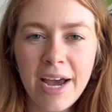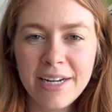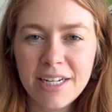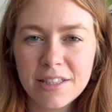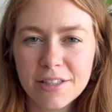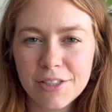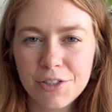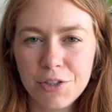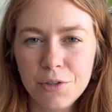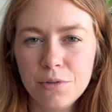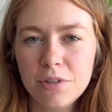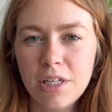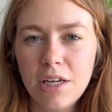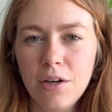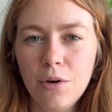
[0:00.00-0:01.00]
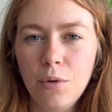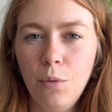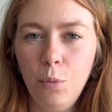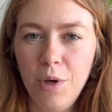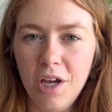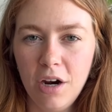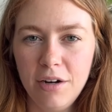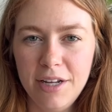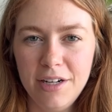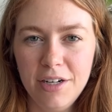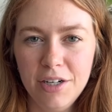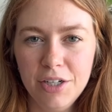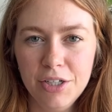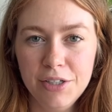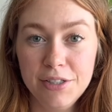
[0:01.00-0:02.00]
I knit this using We Are
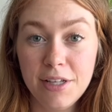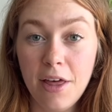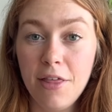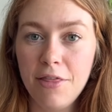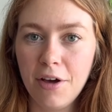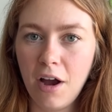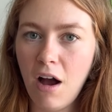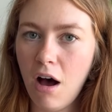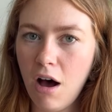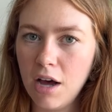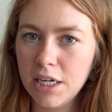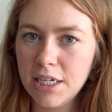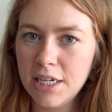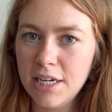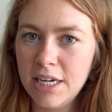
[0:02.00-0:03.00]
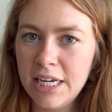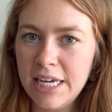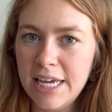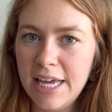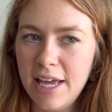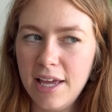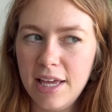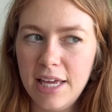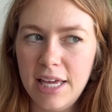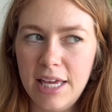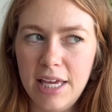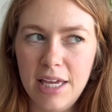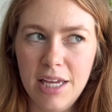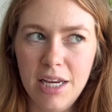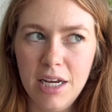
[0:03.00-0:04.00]
Knitters The Cotton
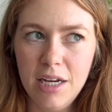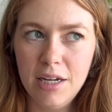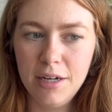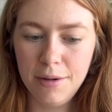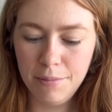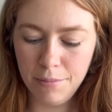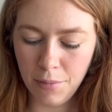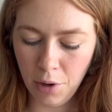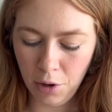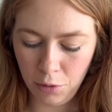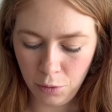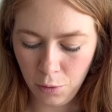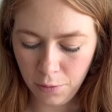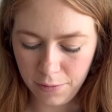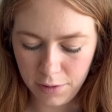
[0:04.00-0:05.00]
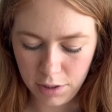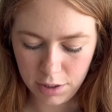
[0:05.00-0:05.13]
in mauve,